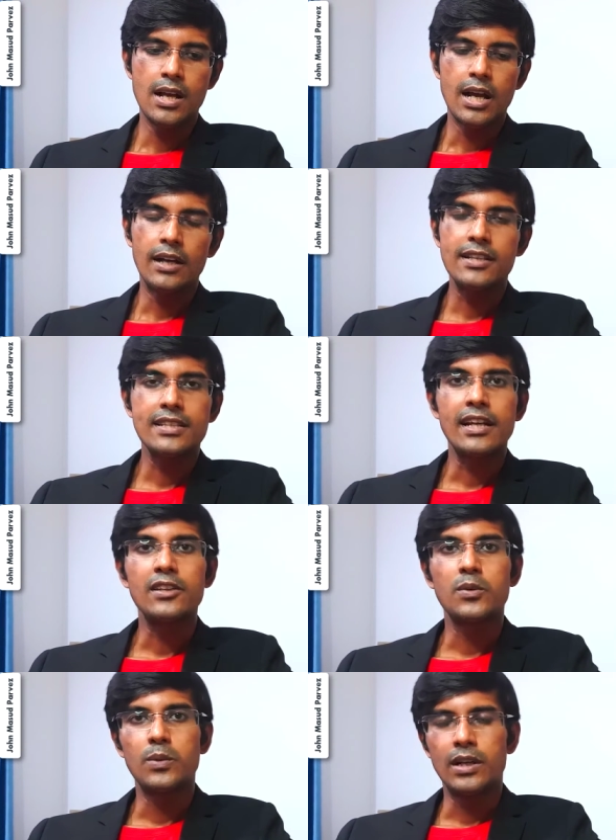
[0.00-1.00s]
Let's say
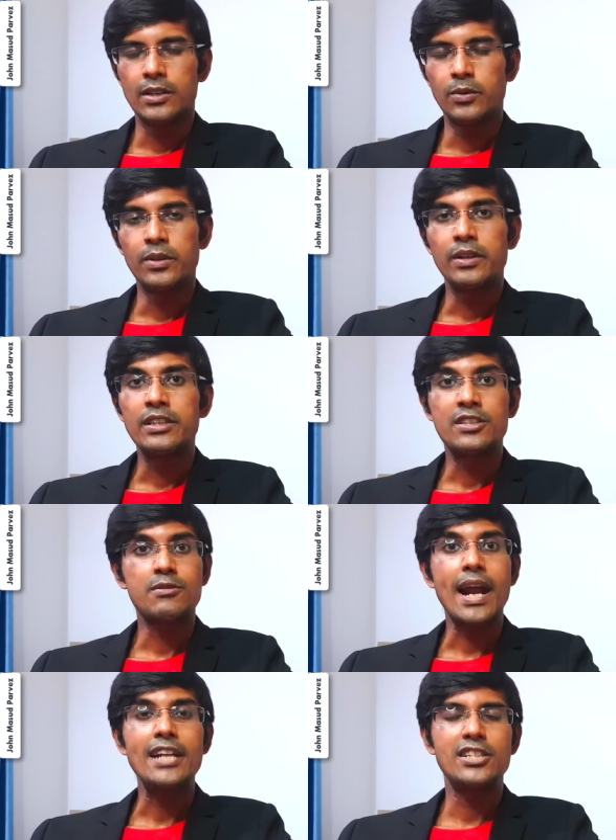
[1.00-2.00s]
another one,
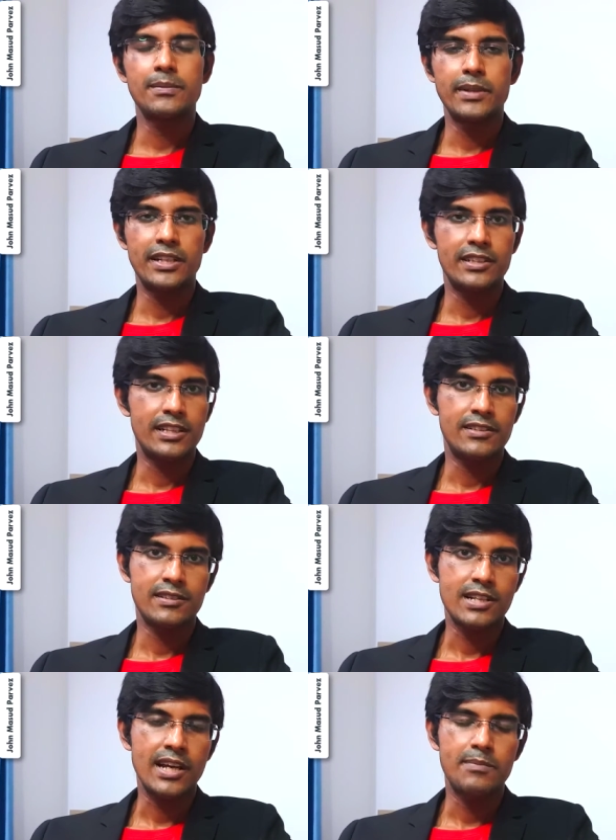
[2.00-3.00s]
strategic meeting. There's
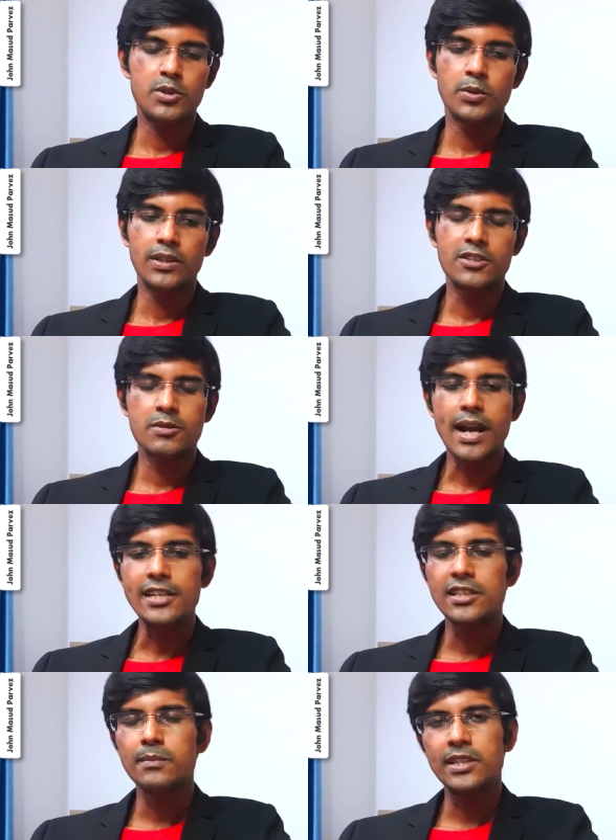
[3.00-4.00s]
a type two. In the
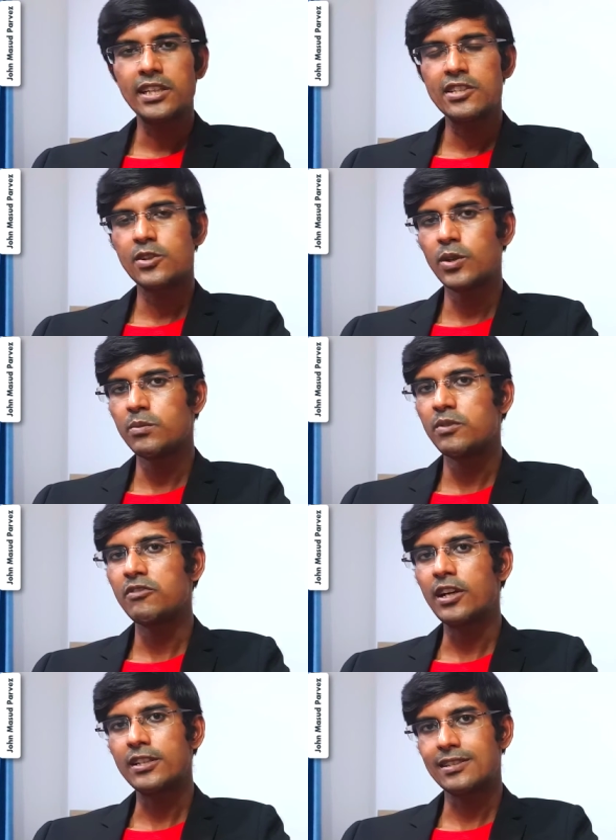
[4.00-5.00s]
strategic meeting, is going to be
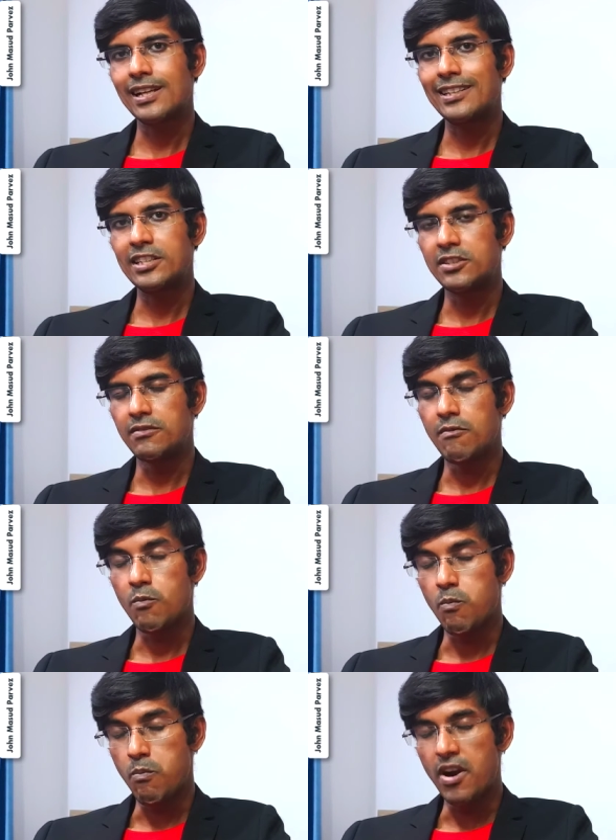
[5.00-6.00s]

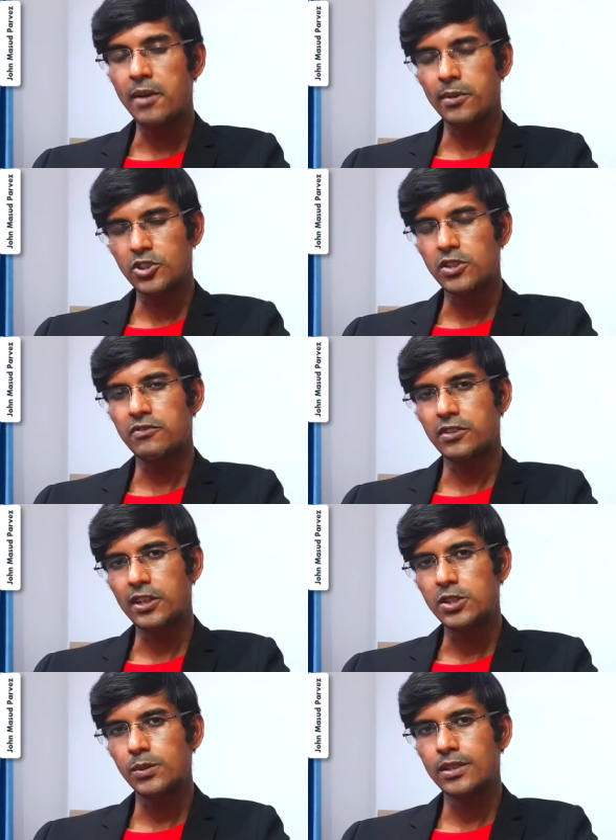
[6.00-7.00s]
very much different
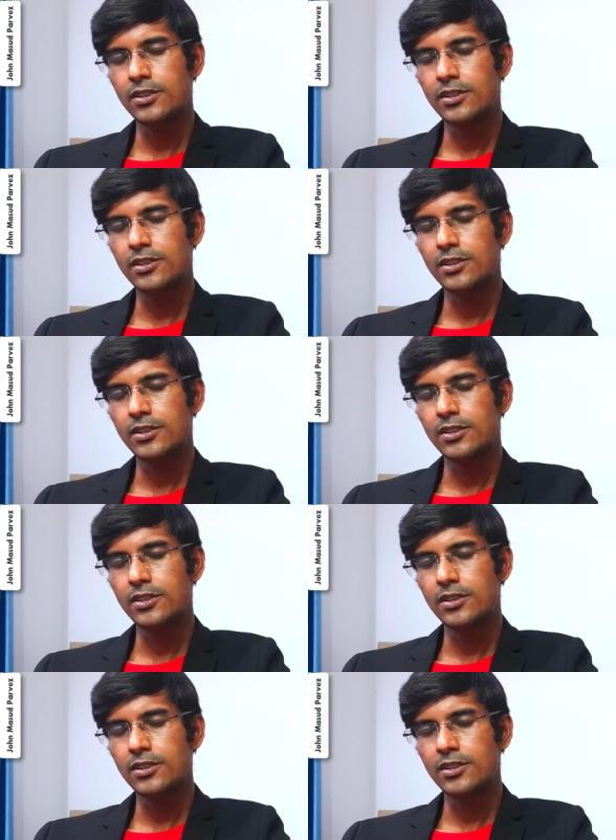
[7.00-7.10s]
into it.